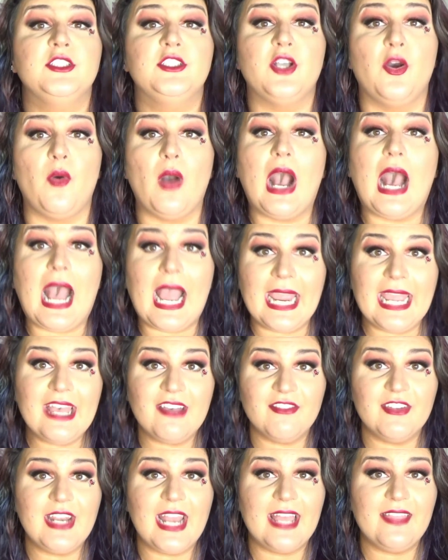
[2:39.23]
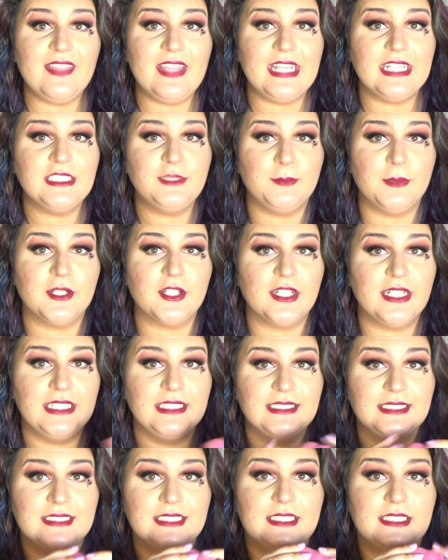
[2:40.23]
So I haven't had the
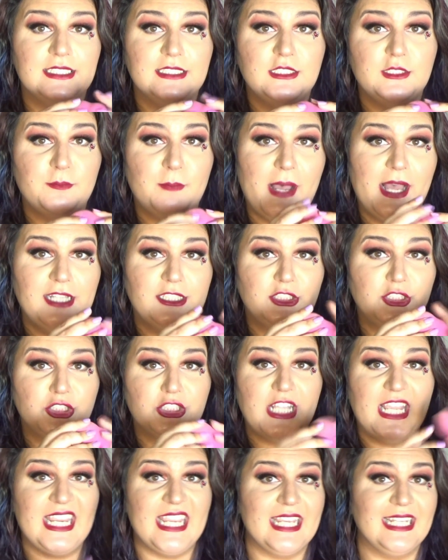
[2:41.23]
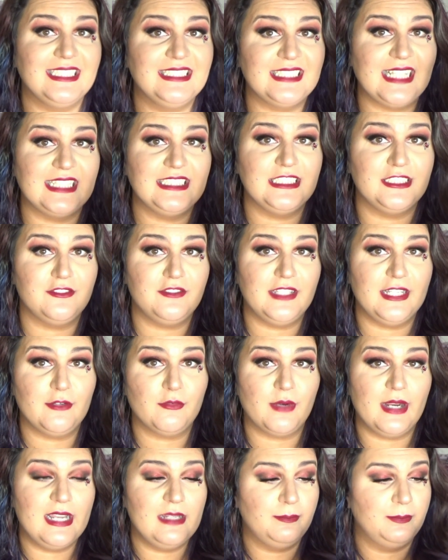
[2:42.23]
experience that this sponge like excessively
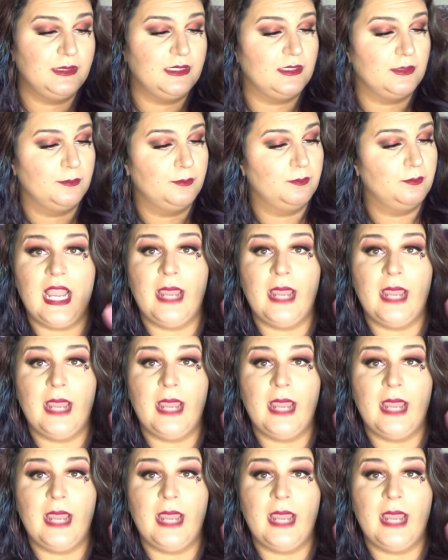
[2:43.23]
rips.